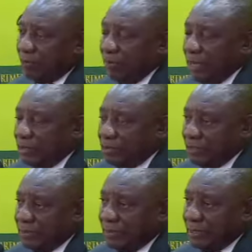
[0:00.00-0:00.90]

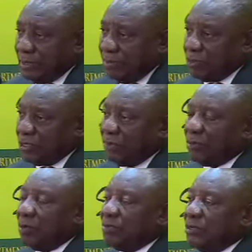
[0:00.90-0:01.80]
formations in the
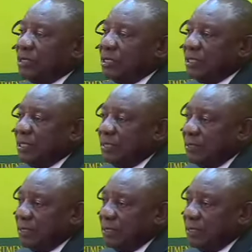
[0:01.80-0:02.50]
Muslim community,